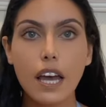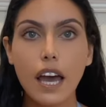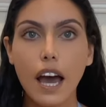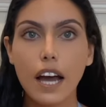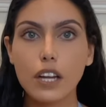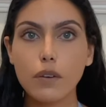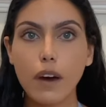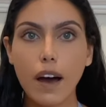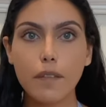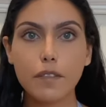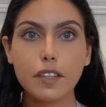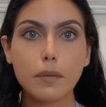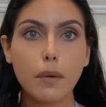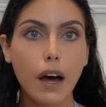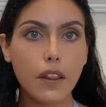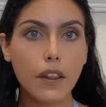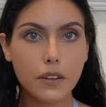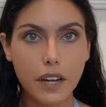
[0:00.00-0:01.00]
And you have some
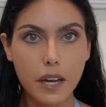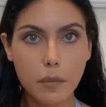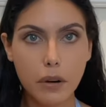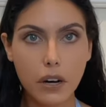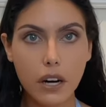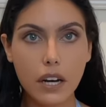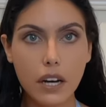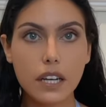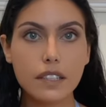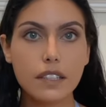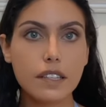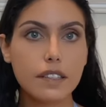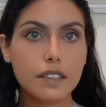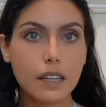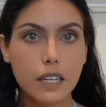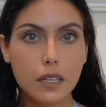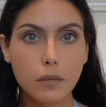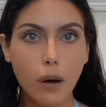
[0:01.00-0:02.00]
other neighborhoods in
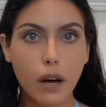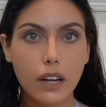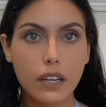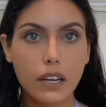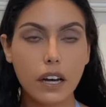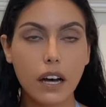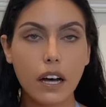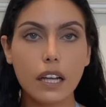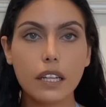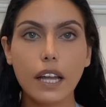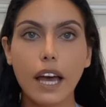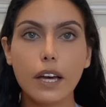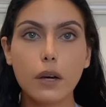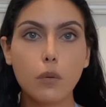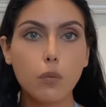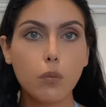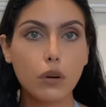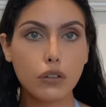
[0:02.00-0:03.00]
Santa Monica like
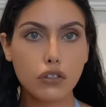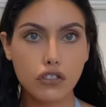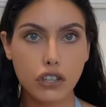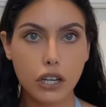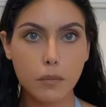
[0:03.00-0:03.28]
Wilshire,